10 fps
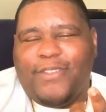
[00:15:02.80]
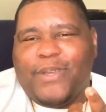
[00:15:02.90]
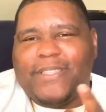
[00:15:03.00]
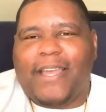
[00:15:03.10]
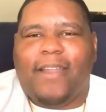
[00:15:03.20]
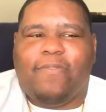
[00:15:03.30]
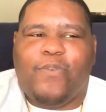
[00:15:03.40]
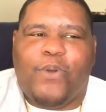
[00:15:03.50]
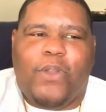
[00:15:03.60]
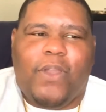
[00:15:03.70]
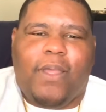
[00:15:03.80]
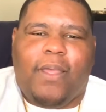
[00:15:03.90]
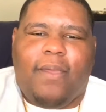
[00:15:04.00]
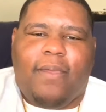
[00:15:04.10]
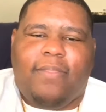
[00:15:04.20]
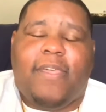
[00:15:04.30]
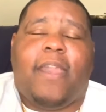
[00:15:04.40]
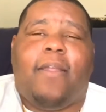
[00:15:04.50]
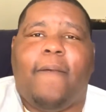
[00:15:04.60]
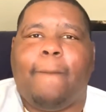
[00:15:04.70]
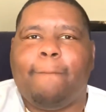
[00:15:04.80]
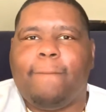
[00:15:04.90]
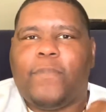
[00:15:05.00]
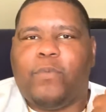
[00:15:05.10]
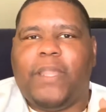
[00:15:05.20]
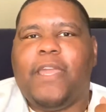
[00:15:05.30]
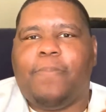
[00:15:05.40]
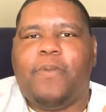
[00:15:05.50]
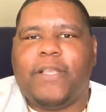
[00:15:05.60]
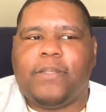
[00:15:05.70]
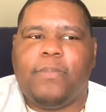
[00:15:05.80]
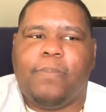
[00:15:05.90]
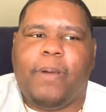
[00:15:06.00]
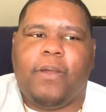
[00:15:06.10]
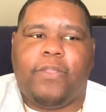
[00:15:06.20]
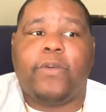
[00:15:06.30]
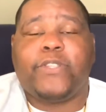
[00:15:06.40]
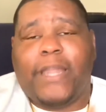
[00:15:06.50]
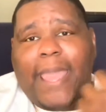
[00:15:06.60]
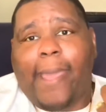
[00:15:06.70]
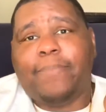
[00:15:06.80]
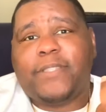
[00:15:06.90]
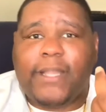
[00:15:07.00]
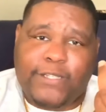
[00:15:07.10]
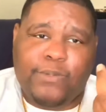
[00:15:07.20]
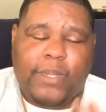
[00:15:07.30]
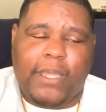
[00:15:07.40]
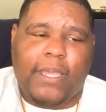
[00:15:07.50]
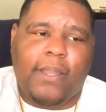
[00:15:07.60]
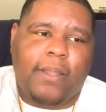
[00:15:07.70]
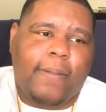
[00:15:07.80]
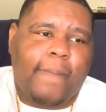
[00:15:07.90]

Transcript: you can sign up for that really help you as a mukbanger. Those are the apps that you need.